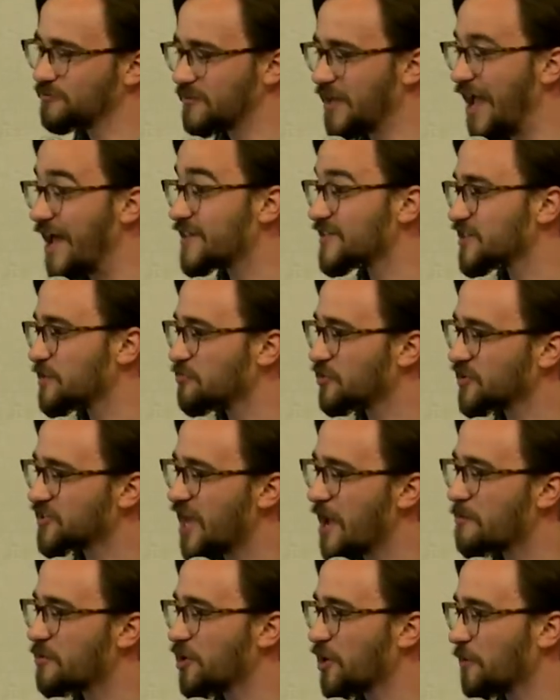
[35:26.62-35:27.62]
as something's
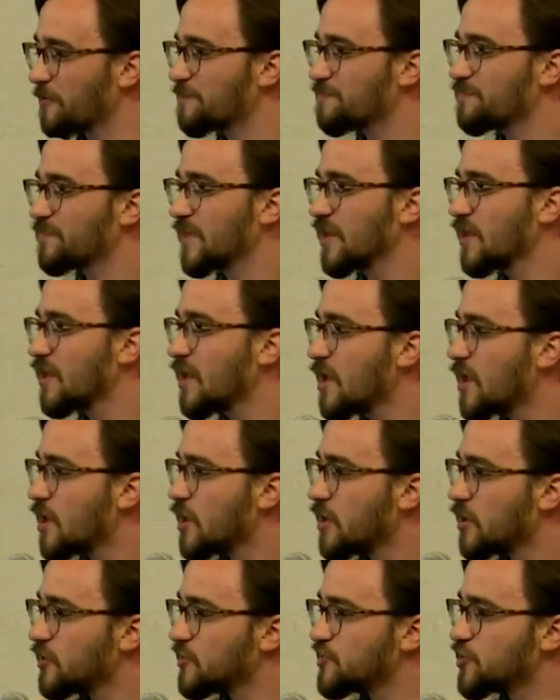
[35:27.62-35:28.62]
happening.
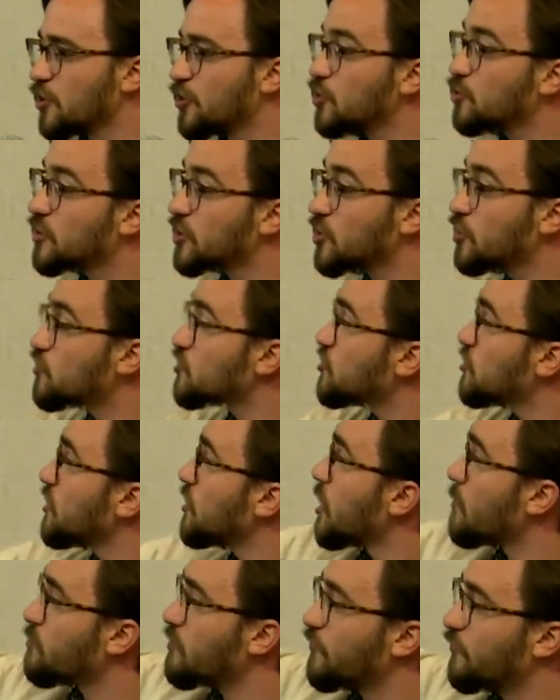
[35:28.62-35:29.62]
So you can use the
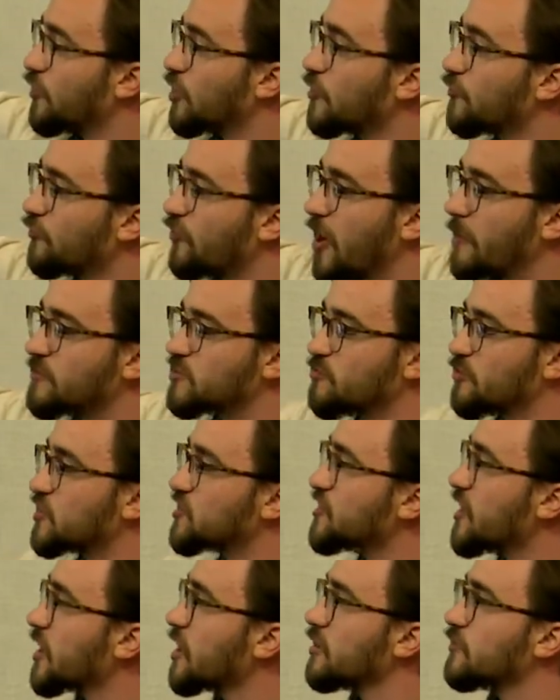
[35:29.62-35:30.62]
preferred frames per
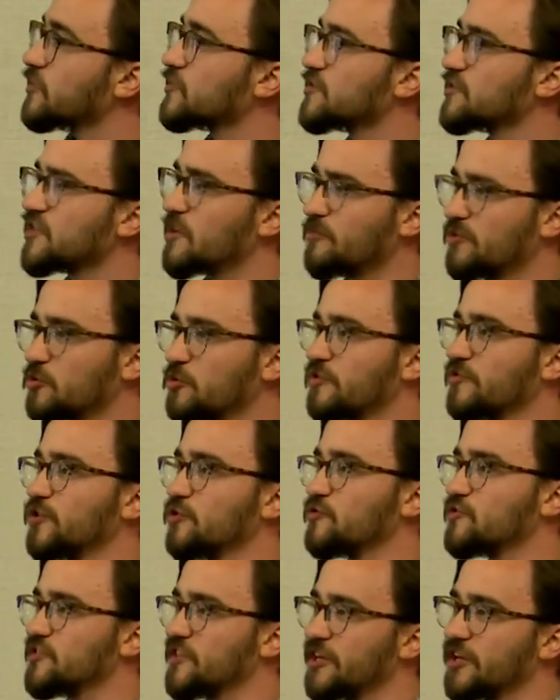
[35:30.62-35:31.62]
second. This is something we've
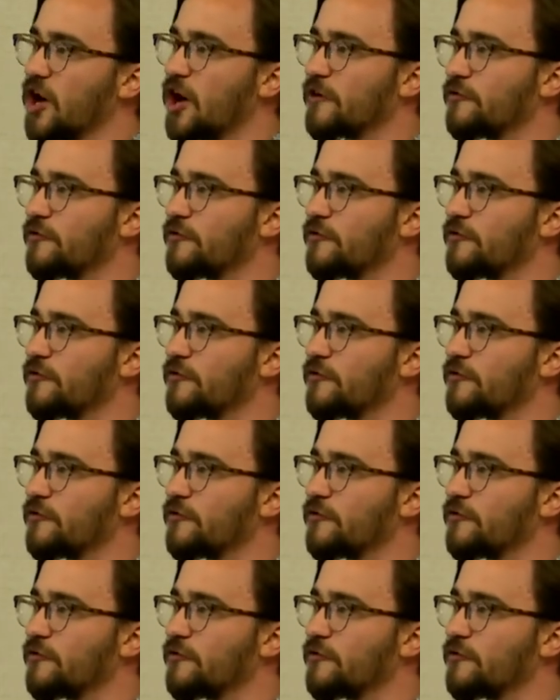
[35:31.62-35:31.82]
used in our